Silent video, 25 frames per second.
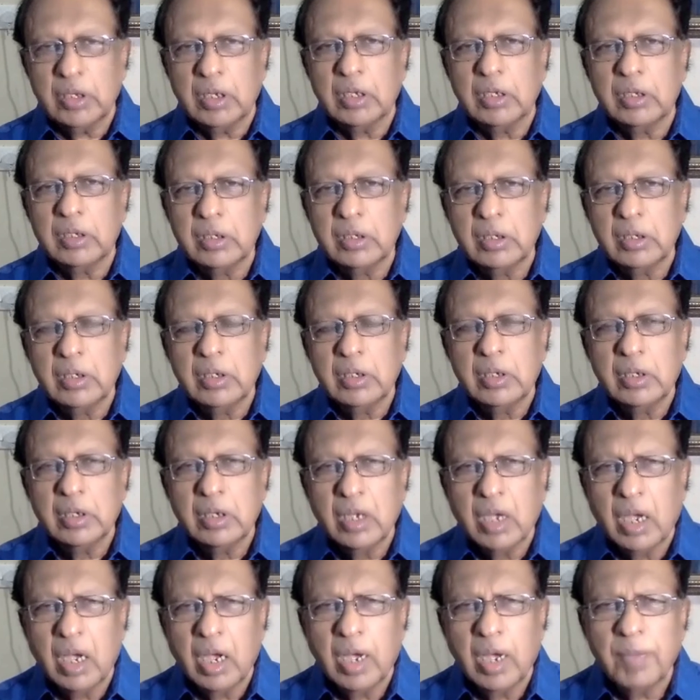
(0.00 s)
uh,
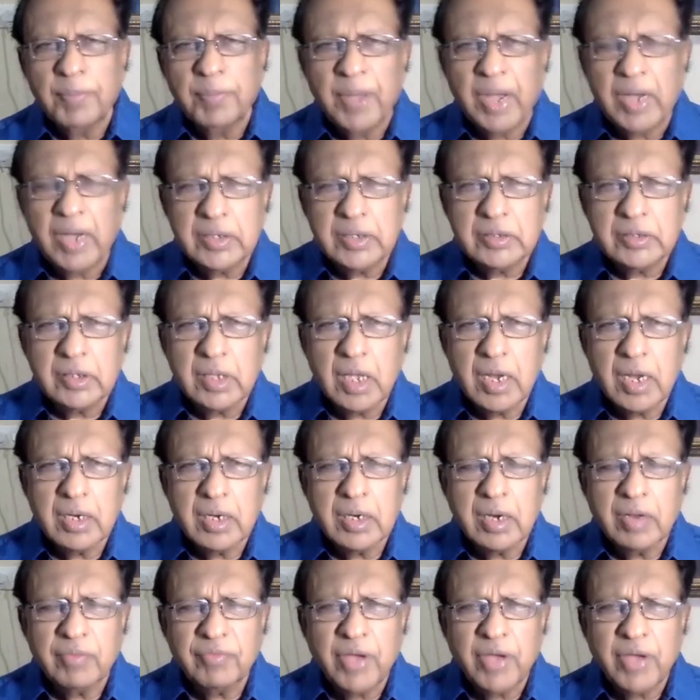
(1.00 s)
uh Pakistan
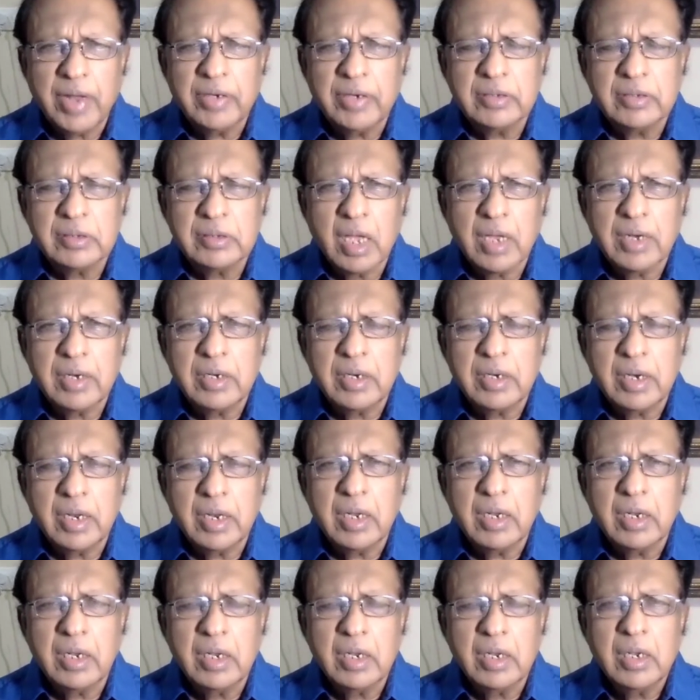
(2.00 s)
and Afghanistan in
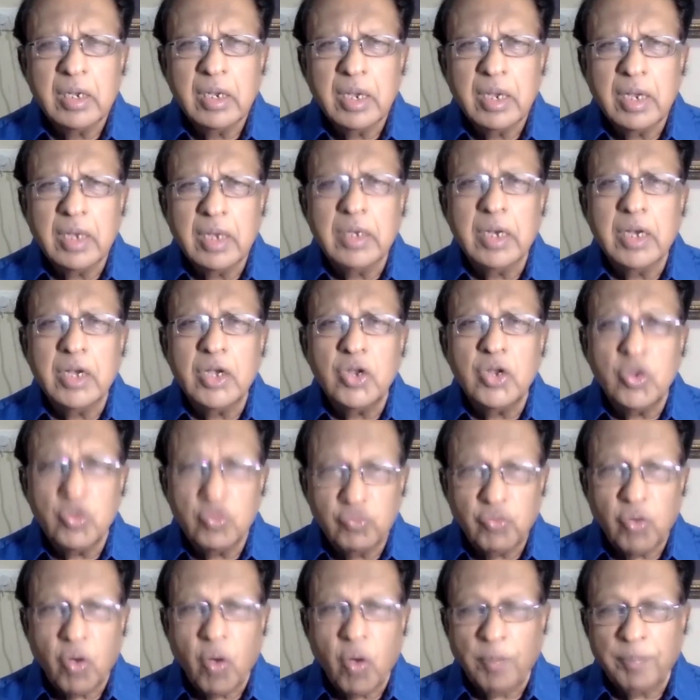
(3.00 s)
a, in a new
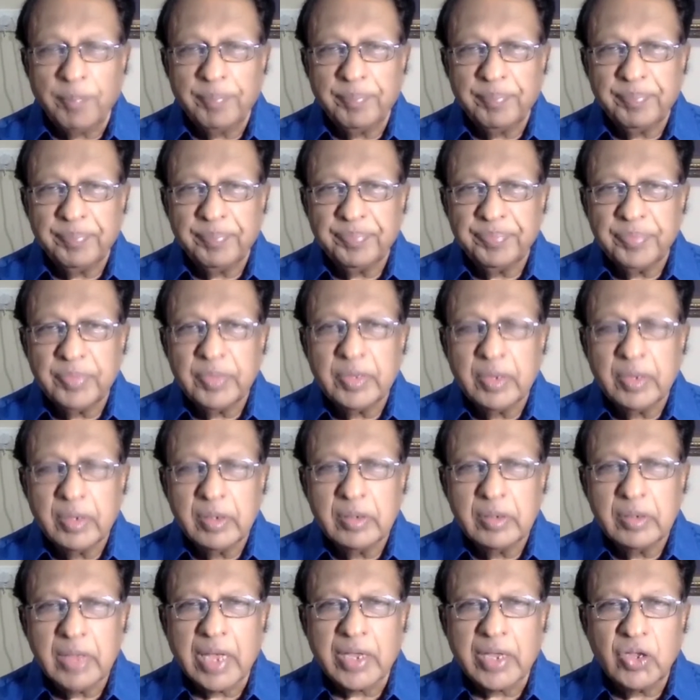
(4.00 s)
form.
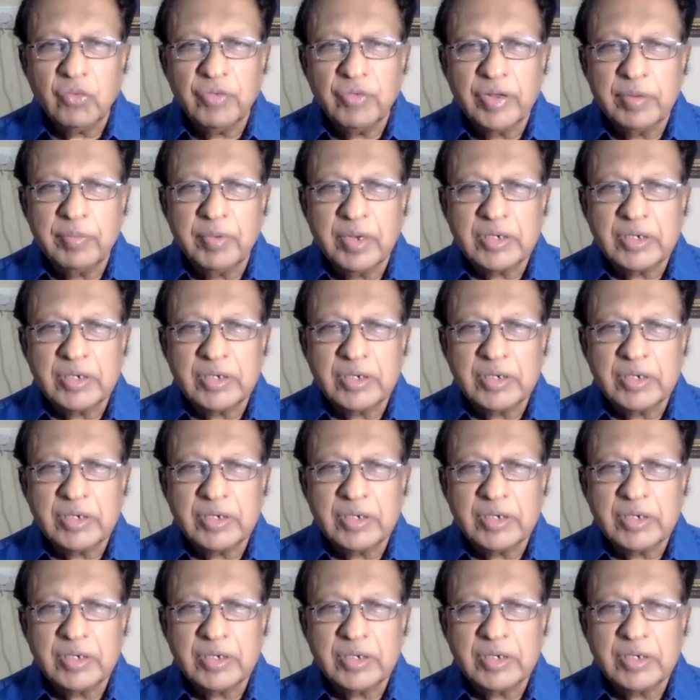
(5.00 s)
Thank you very